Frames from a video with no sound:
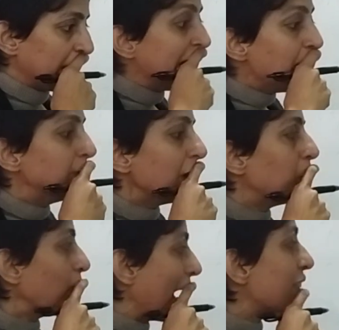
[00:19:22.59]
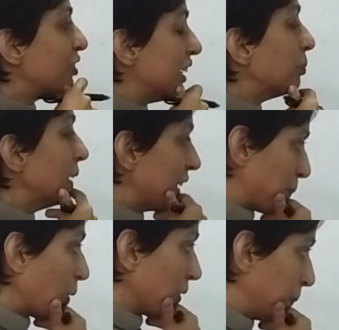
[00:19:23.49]
keep this book as readable as
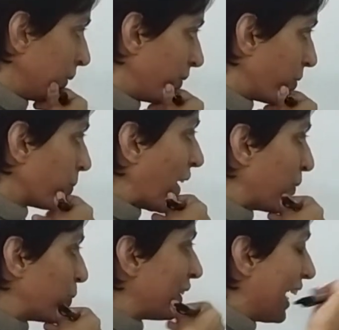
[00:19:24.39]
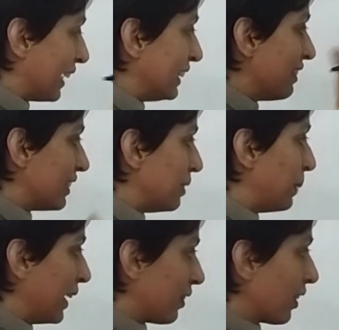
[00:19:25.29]
possible. So I would let these
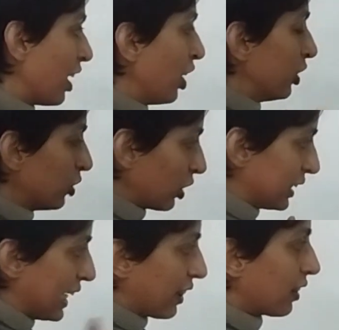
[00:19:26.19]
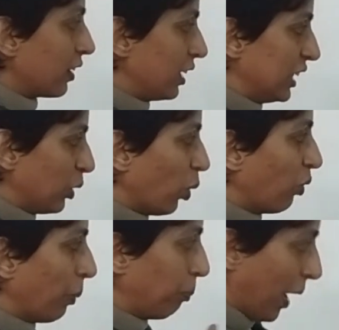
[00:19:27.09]
debates not necessarily
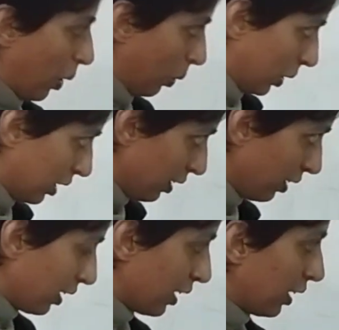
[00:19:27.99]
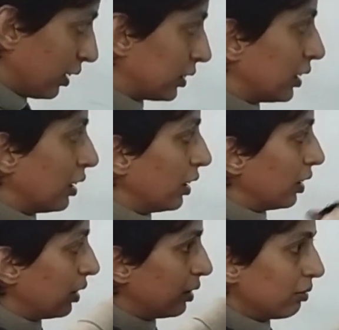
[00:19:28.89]
overpower
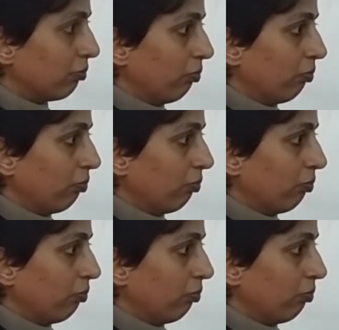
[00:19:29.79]
the